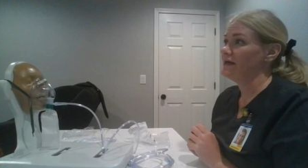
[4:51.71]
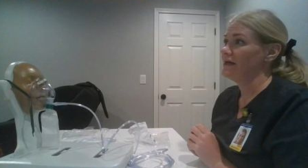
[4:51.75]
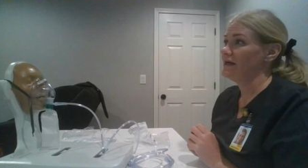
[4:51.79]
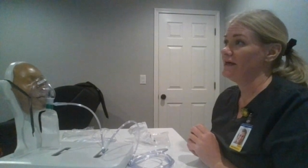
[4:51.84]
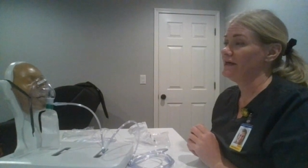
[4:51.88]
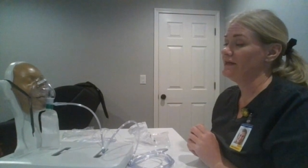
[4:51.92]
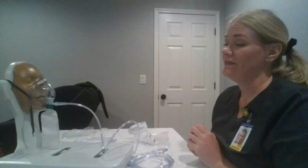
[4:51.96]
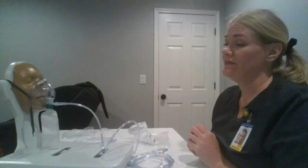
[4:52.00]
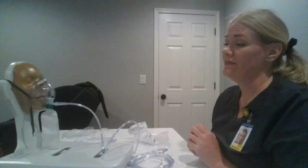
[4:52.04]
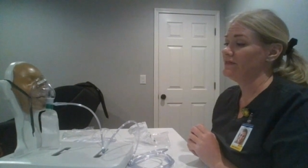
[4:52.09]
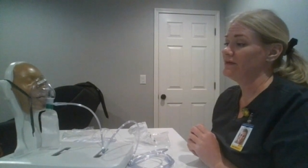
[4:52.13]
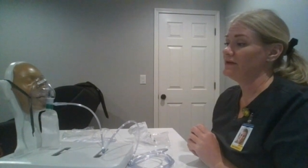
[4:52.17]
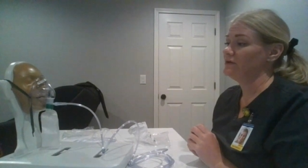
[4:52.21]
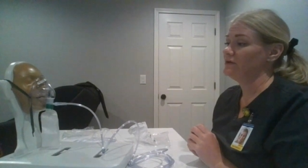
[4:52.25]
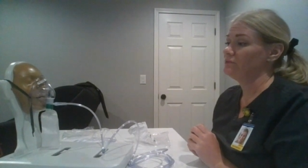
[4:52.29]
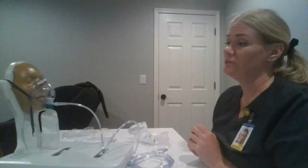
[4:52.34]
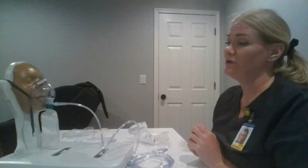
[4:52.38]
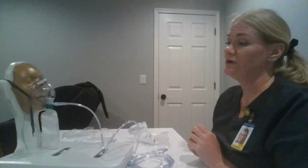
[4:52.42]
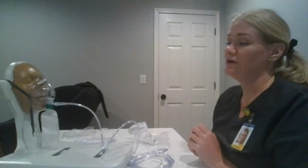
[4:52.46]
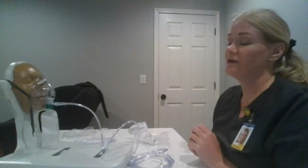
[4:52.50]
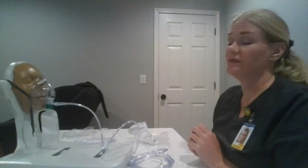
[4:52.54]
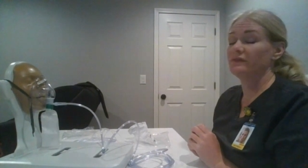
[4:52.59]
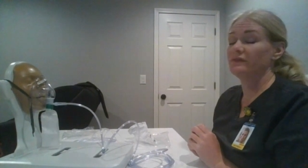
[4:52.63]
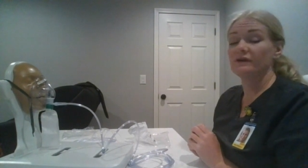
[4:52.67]
And then
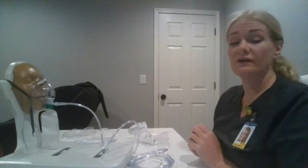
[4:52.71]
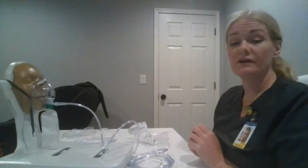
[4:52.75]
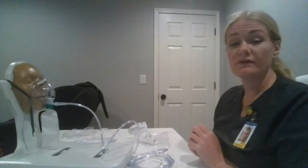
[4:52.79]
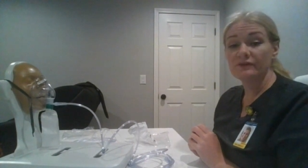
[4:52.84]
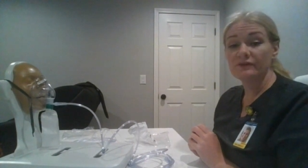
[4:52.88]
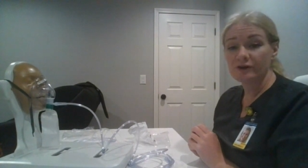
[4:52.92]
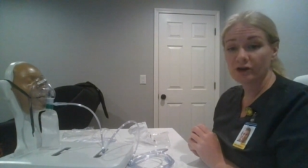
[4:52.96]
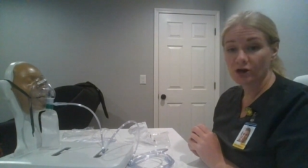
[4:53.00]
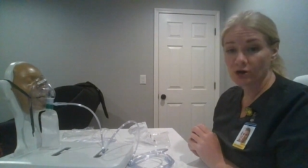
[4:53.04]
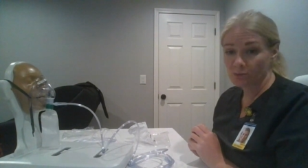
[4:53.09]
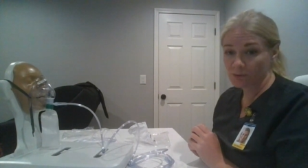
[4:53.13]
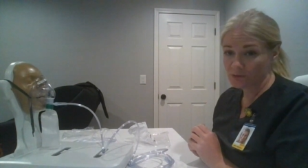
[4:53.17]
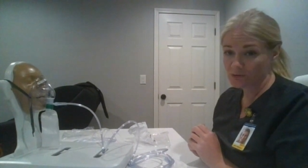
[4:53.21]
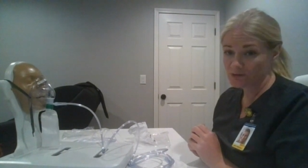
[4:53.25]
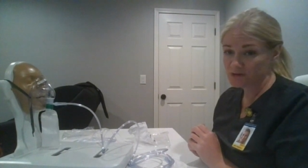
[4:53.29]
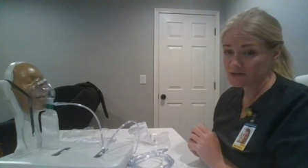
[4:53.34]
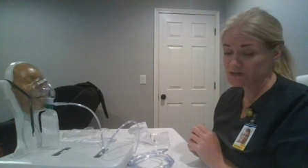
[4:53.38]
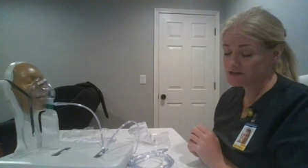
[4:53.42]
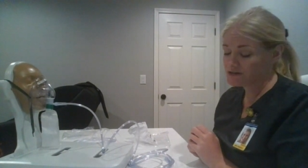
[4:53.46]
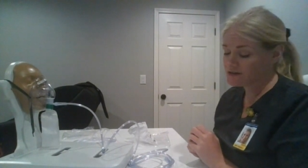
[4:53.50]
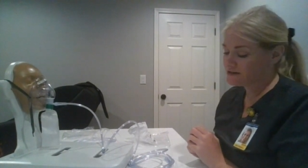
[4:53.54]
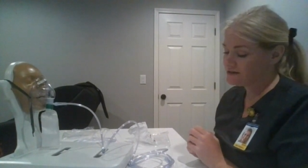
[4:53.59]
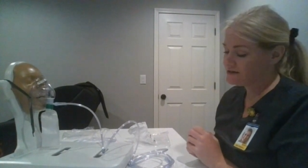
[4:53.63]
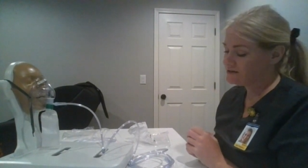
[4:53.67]
when their therapy
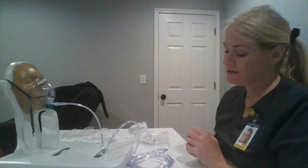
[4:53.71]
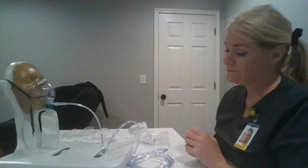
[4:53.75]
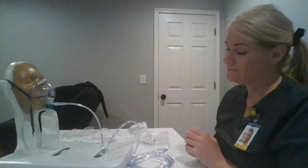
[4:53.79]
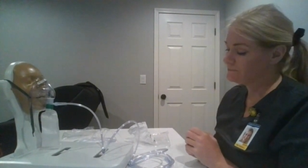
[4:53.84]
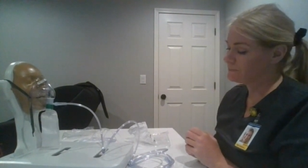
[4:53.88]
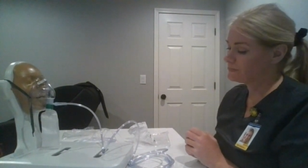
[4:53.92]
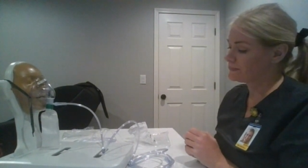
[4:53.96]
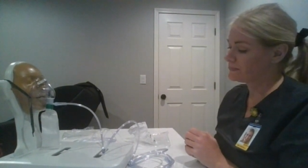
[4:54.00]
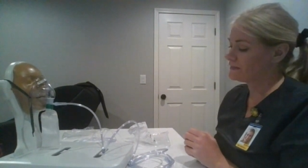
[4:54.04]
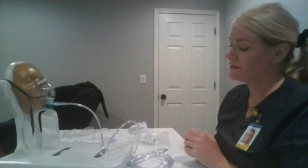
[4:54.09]
was done,